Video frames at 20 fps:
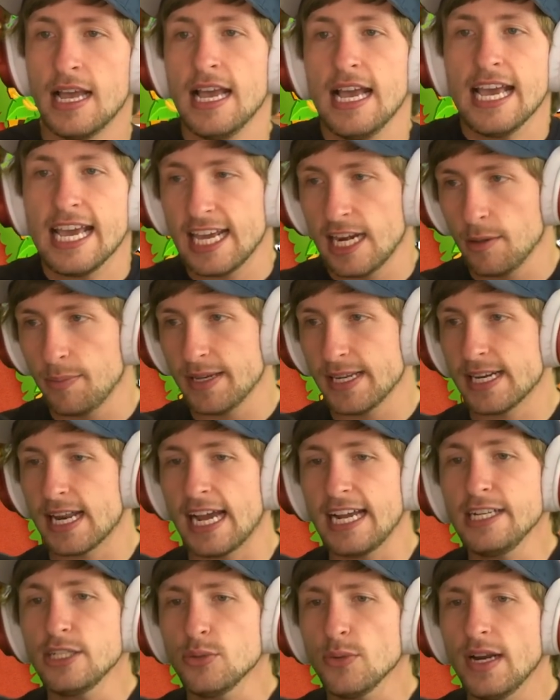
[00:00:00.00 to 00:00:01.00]
It'll be
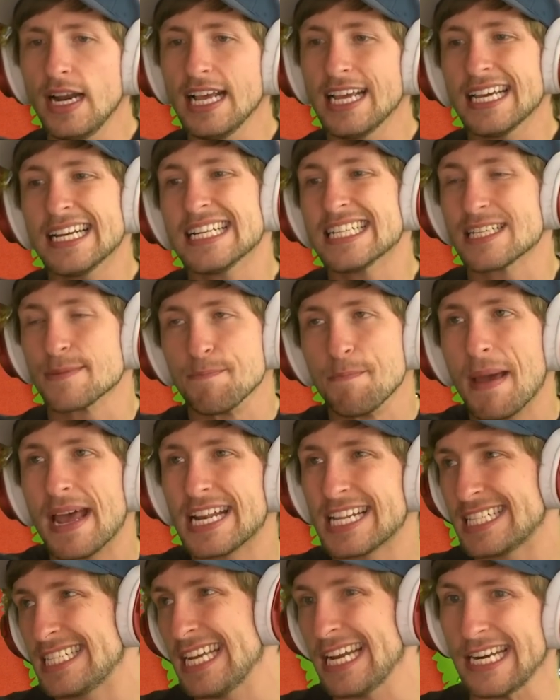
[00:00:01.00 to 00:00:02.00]
nice when I get his
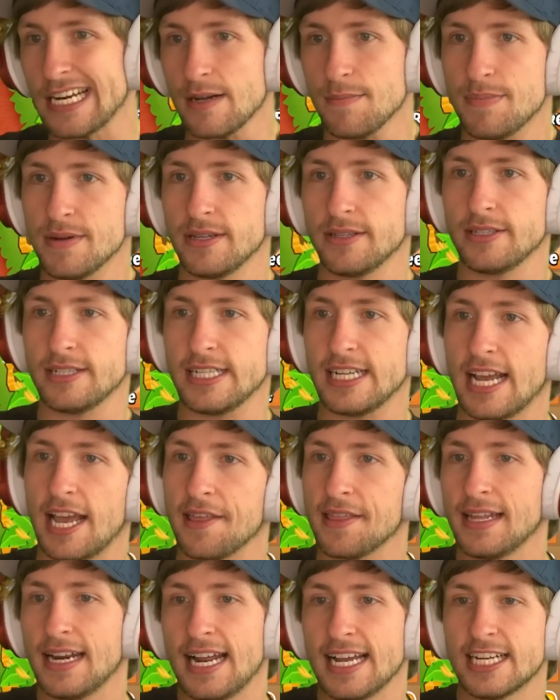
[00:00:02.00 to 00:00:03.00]
Meditate ability, and
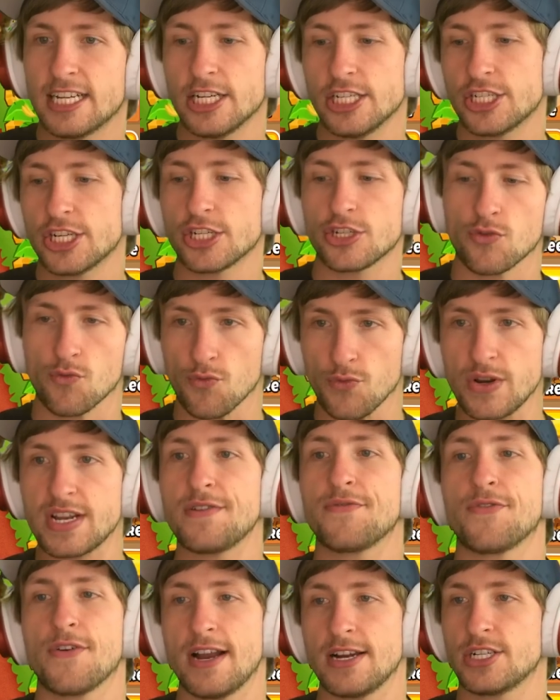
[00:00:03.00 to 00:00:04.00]
then I can just
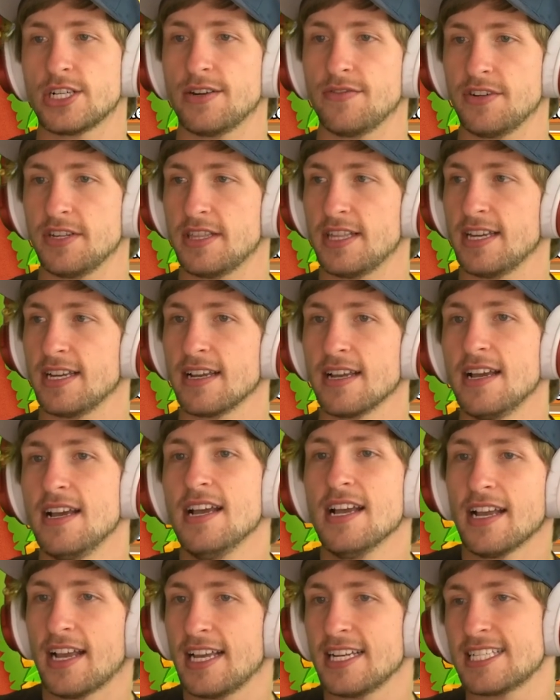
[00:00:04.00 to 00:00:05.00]
refresh everything.
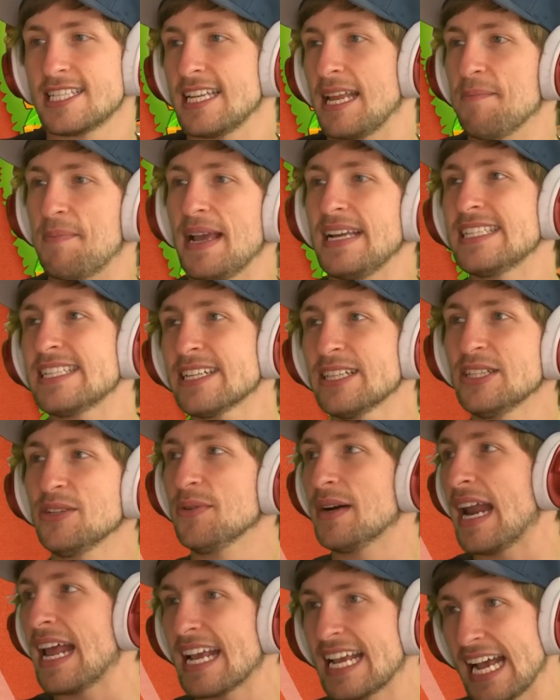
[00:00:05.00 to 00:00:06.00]
Because basically
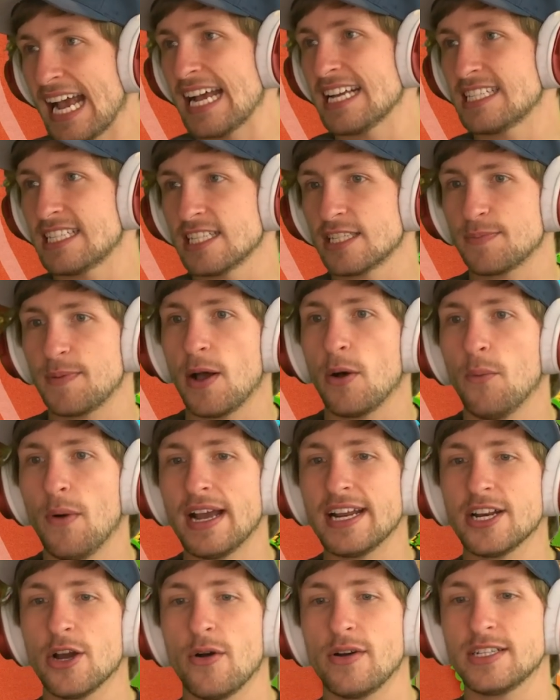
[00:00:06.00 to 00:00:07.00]
when I cast a spell,
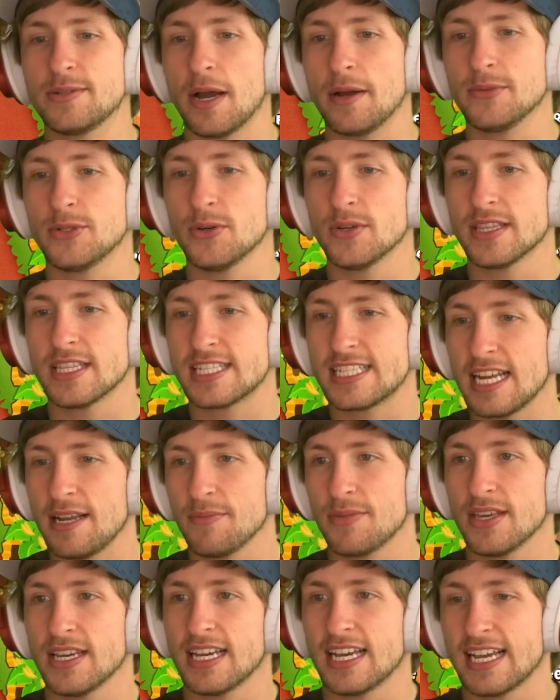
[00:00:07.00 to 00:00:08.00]
wait, no, I'm doing the same
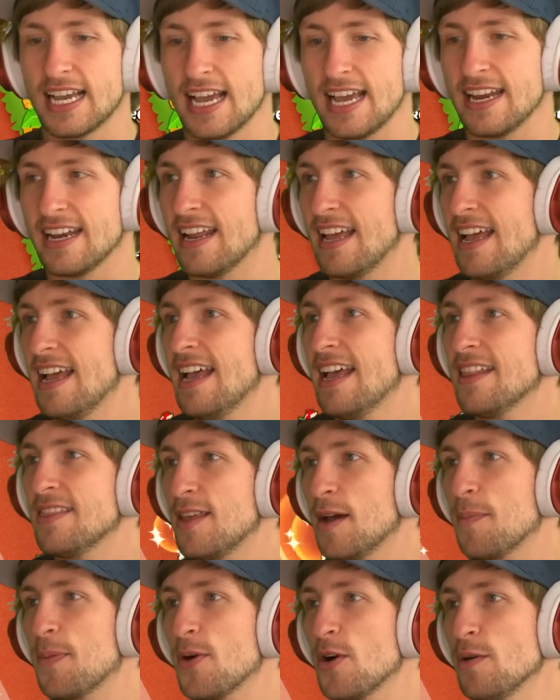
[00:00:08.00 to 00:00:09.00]
thing again. The
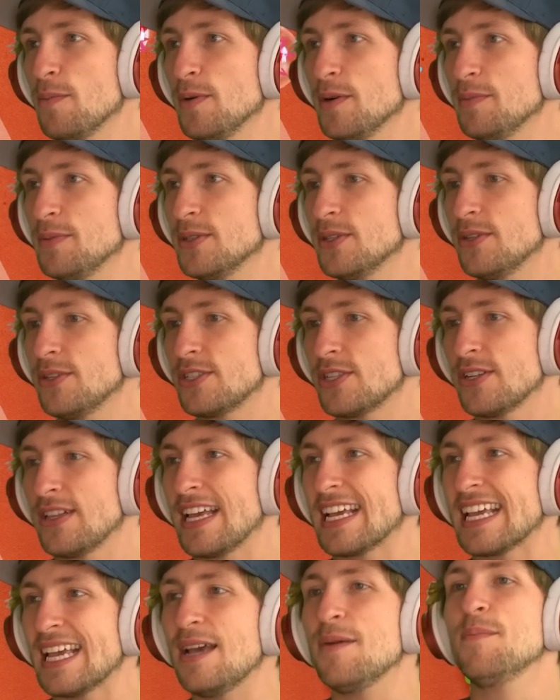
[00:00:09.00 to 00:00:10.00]
purple balloons are,
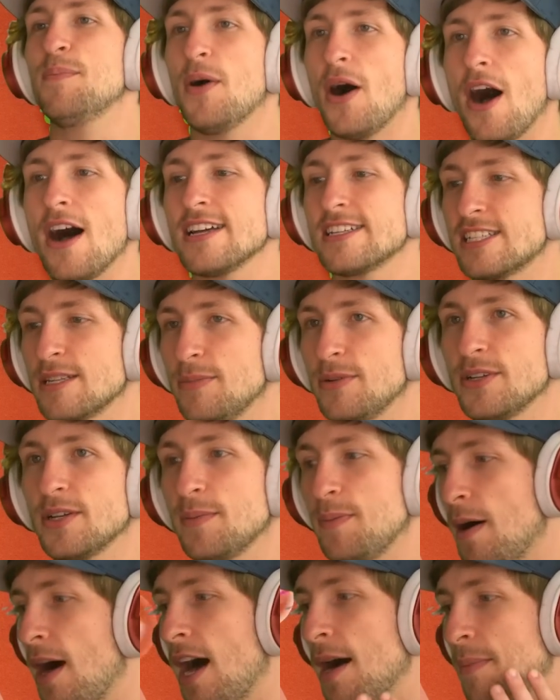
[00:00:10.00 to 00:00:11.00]
like, impossible to
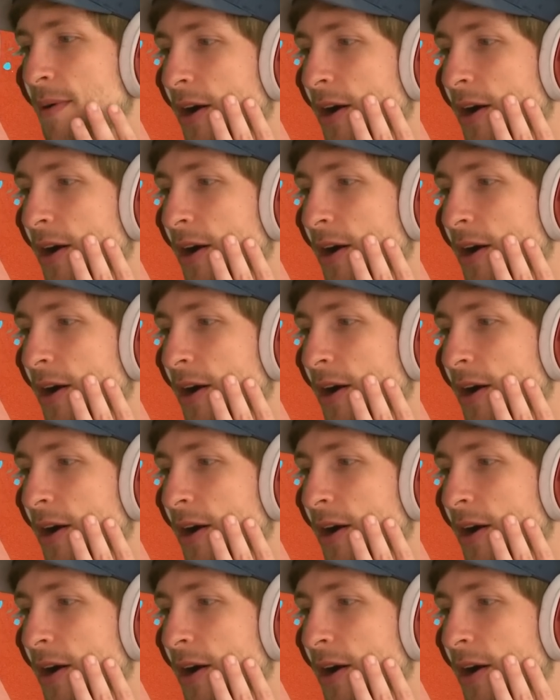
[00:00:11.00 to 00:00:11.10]
pop.